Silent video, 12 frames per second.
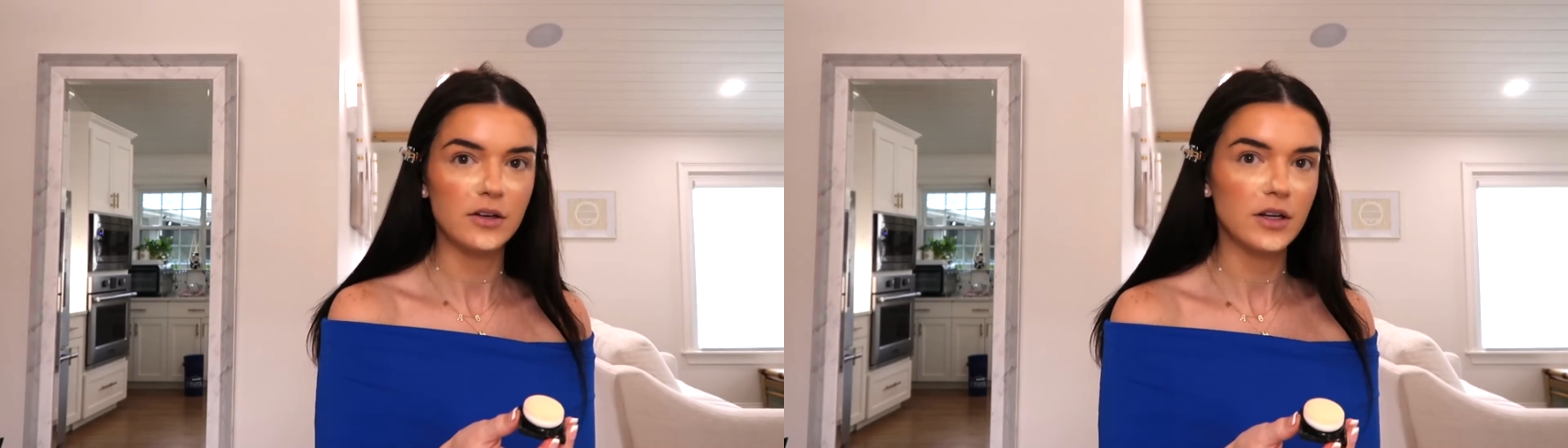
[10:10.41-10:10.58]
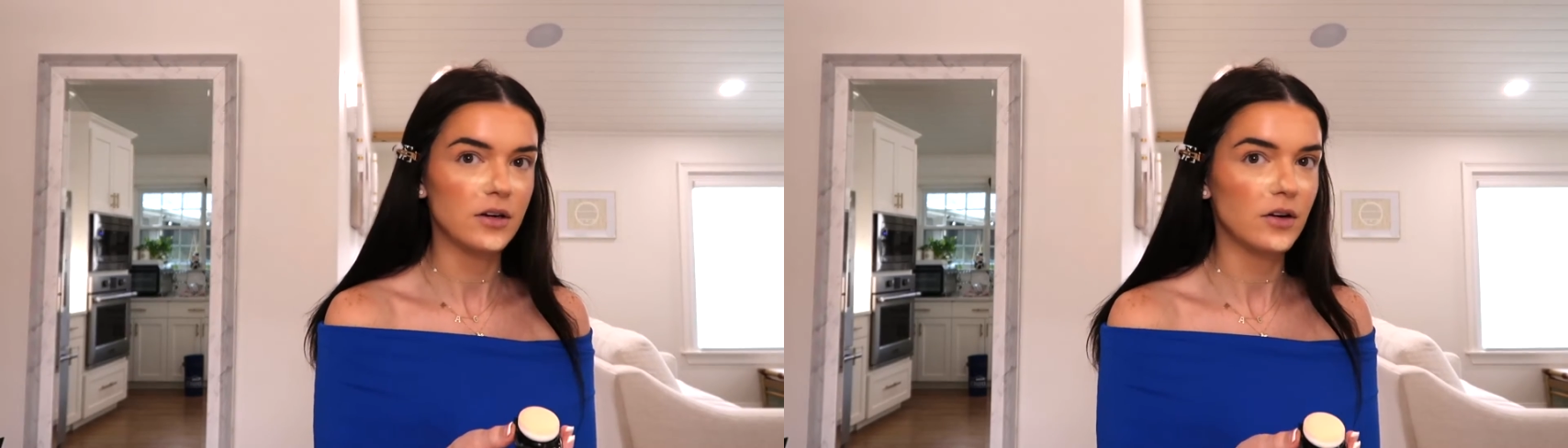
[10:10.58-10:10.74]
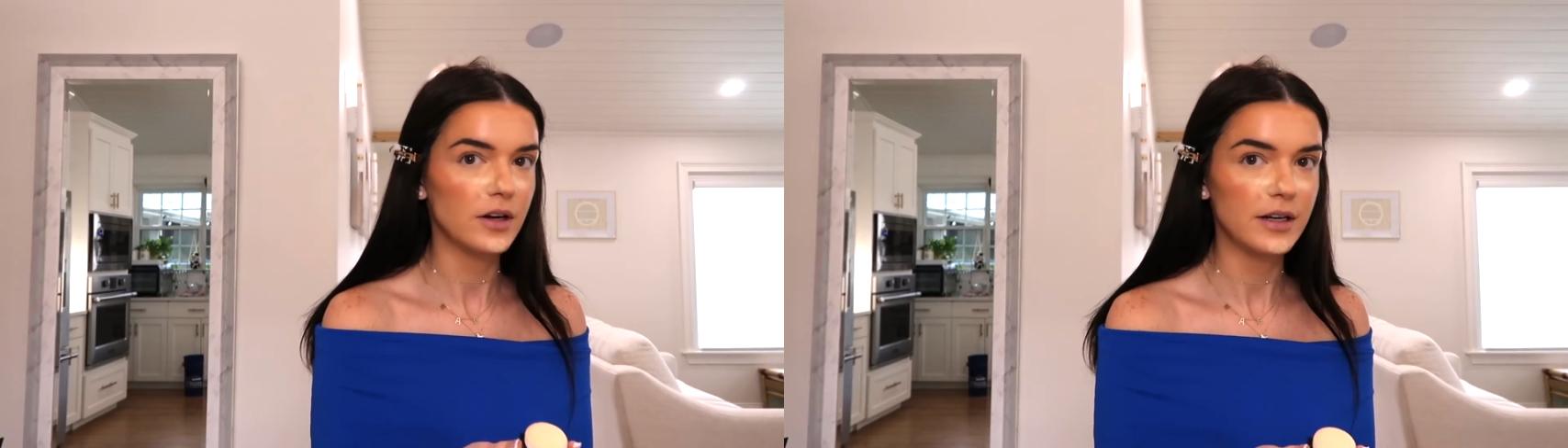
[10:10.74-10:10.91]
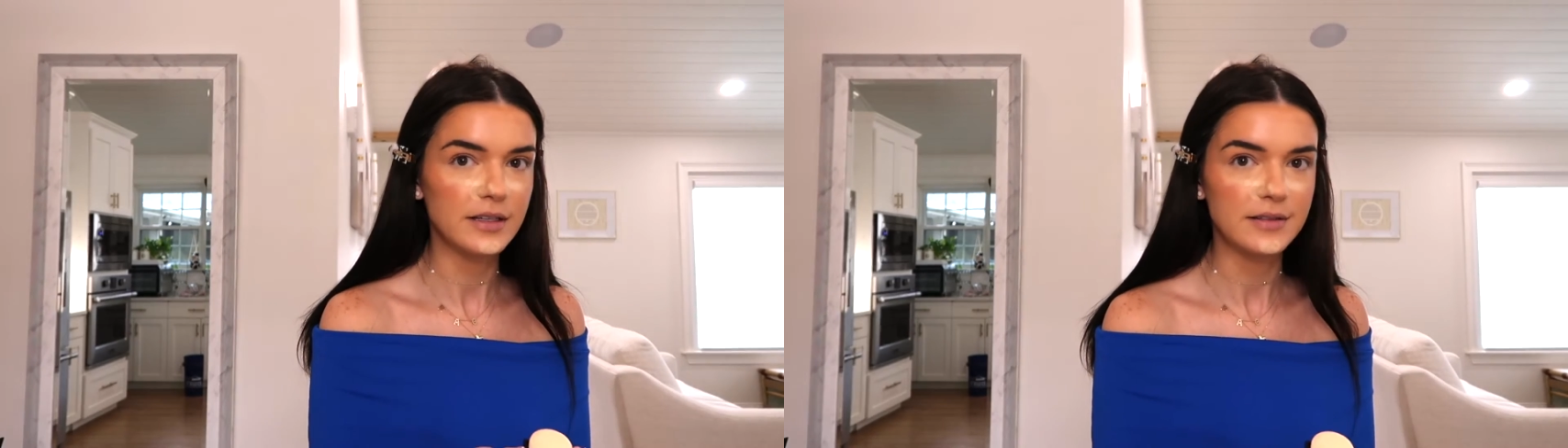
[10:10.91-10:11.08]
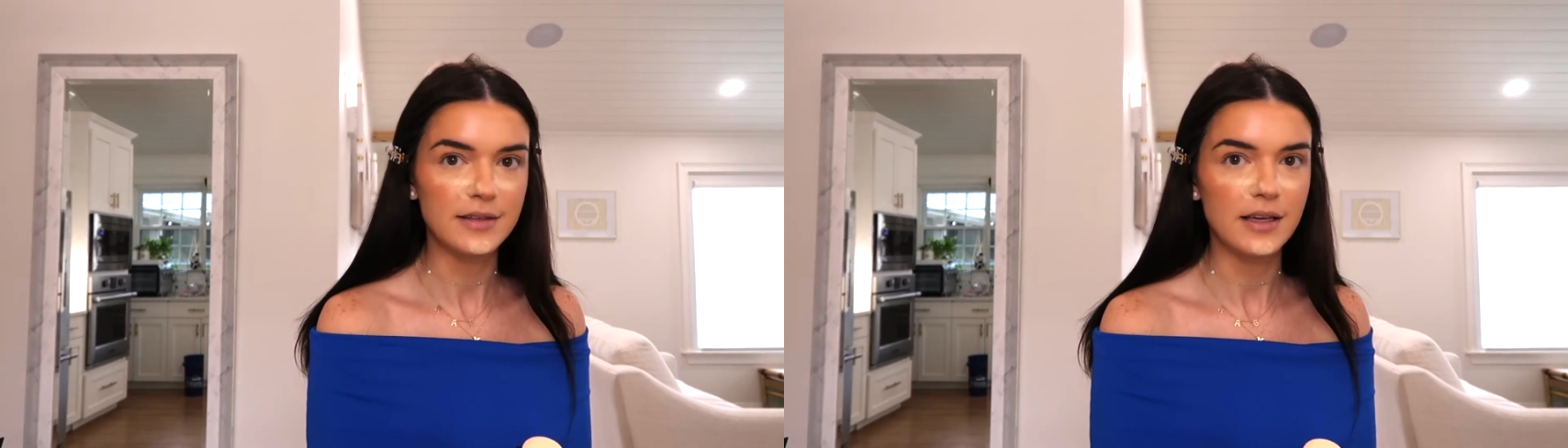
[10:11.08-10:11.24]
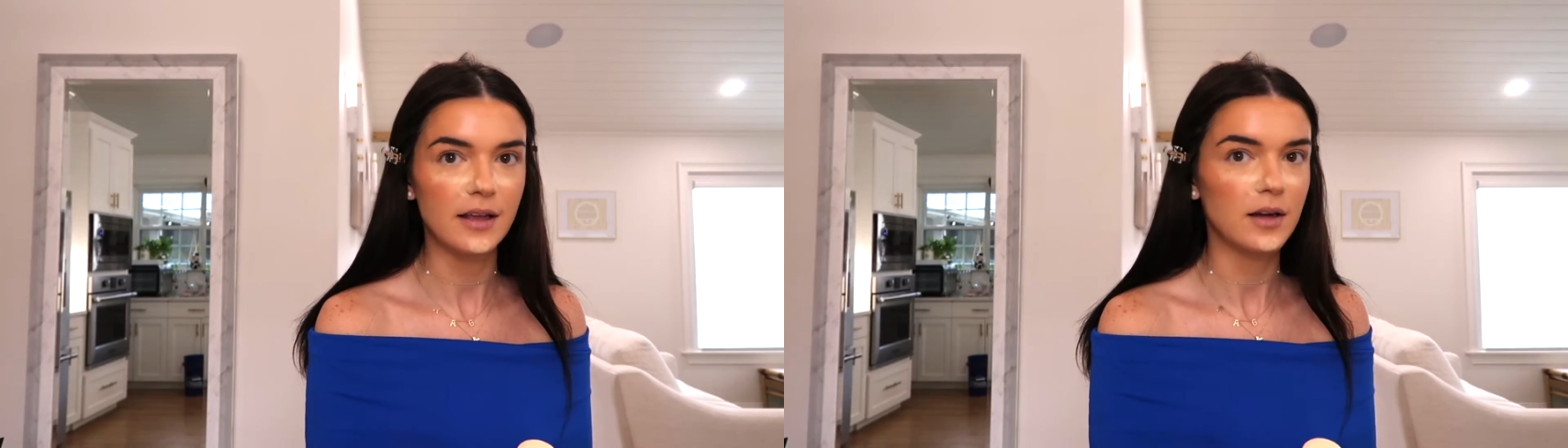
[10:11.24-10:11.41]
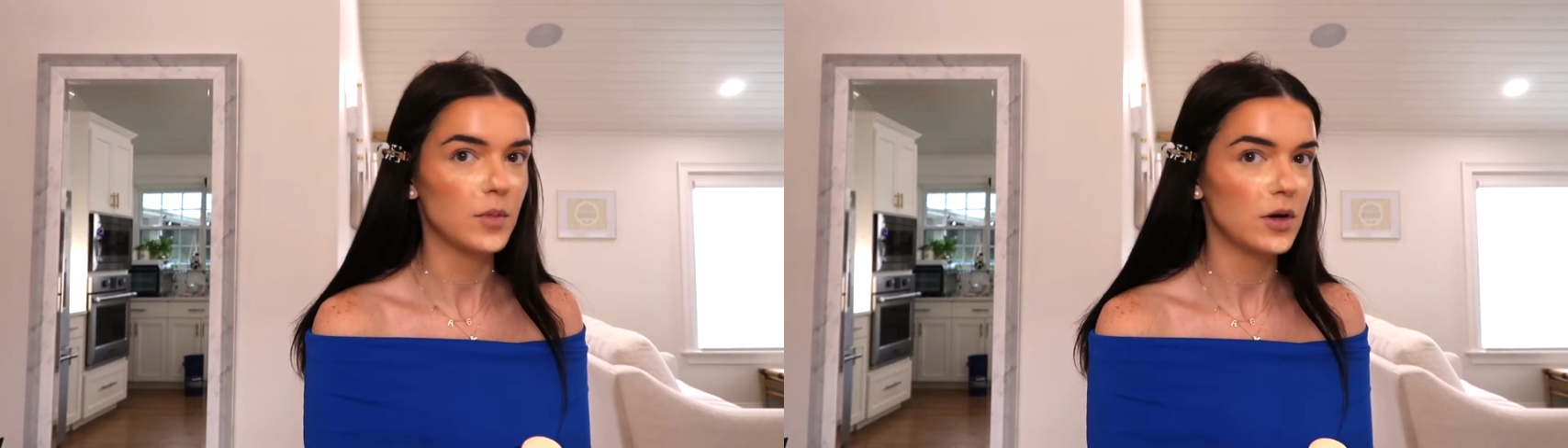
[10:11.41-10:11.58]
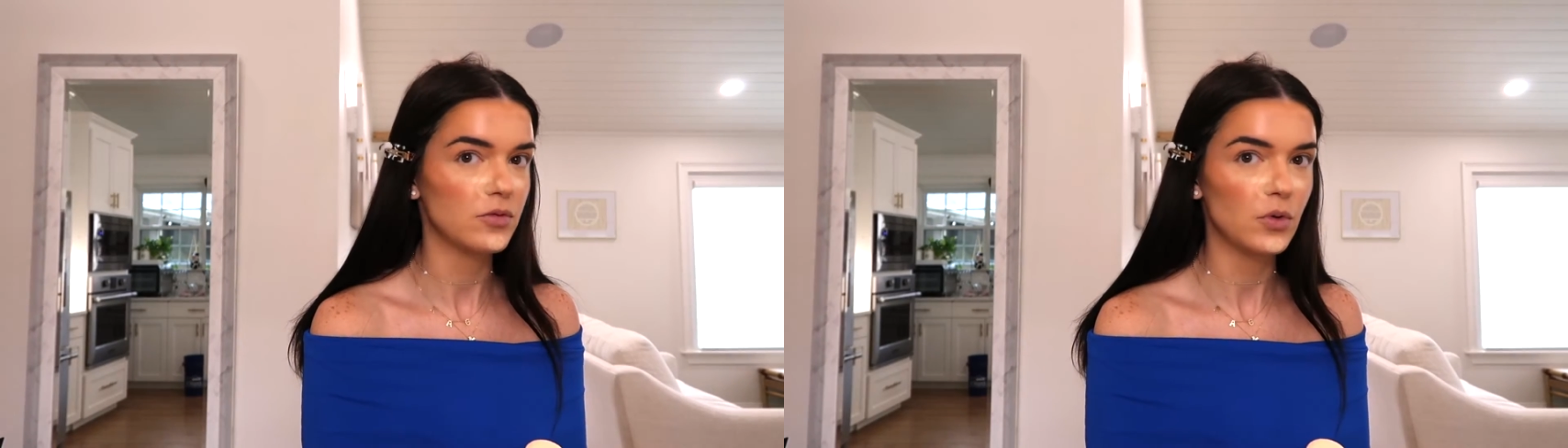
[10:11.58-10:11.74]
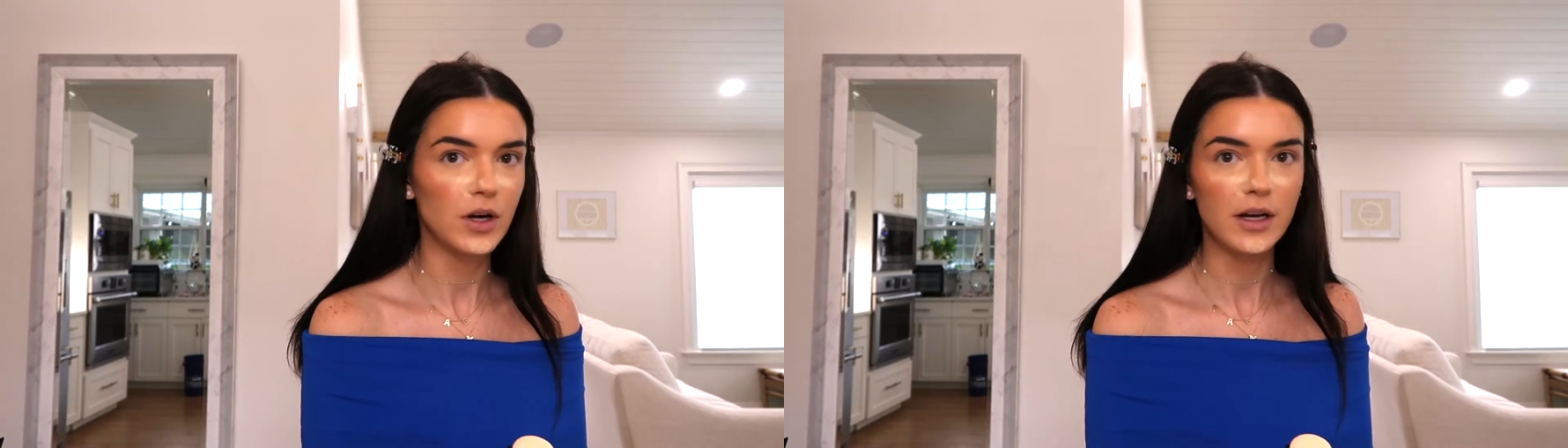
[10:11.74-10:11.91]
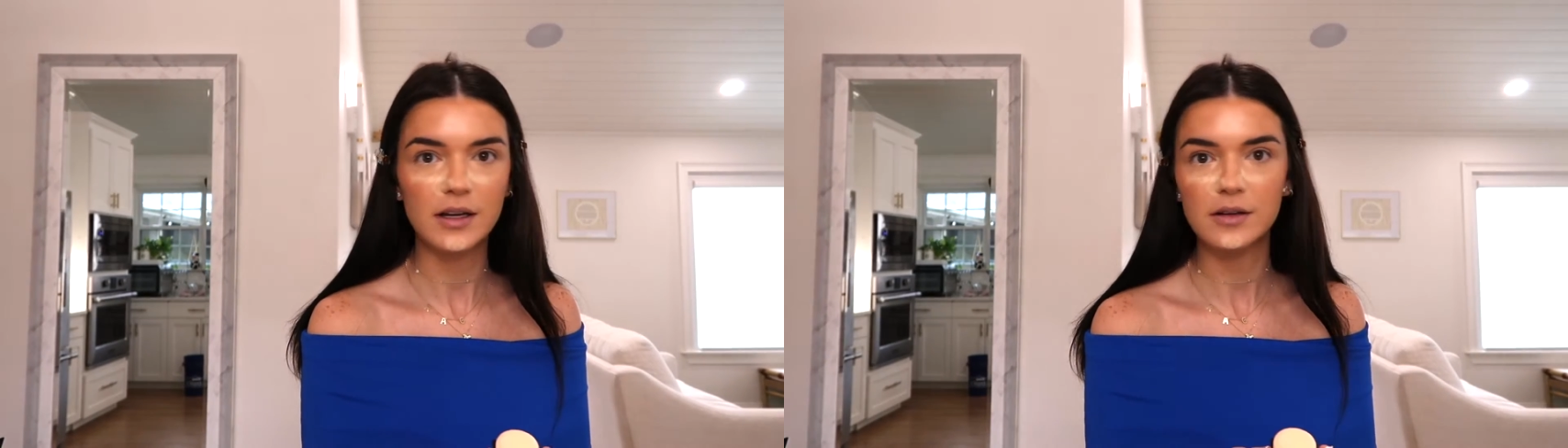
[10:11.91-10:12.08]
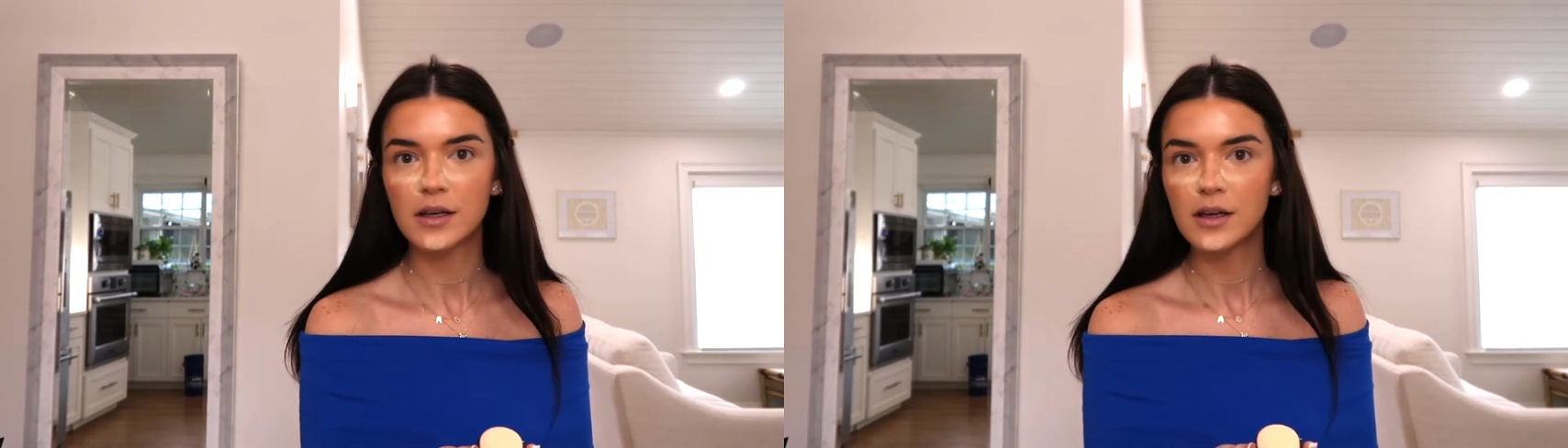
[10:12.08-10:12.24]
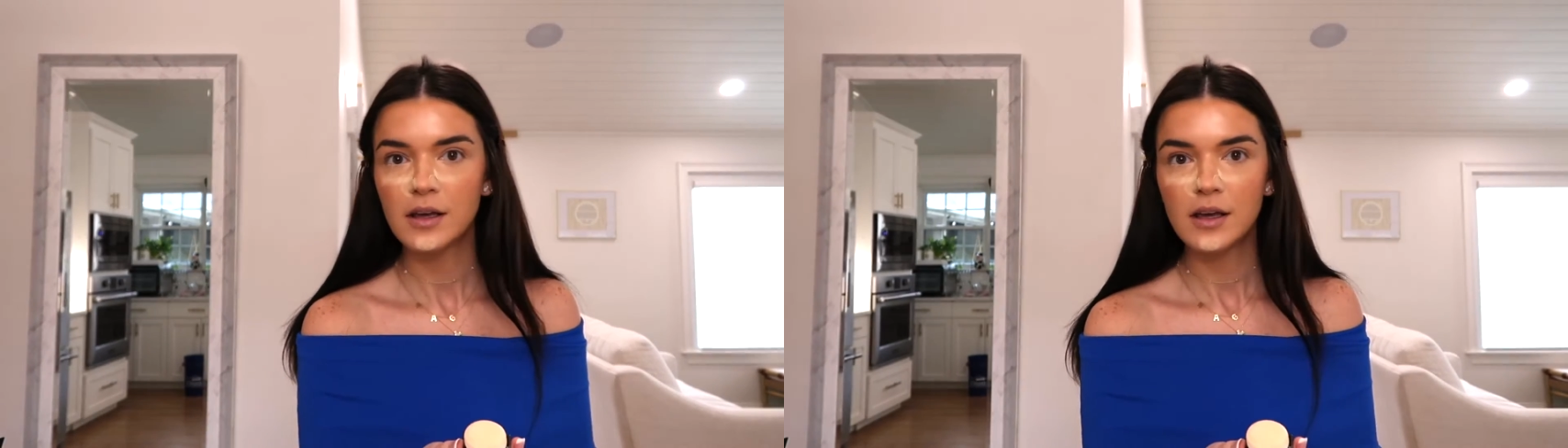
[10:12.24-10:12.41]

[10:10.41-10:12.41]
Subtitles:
You can already see like my forehead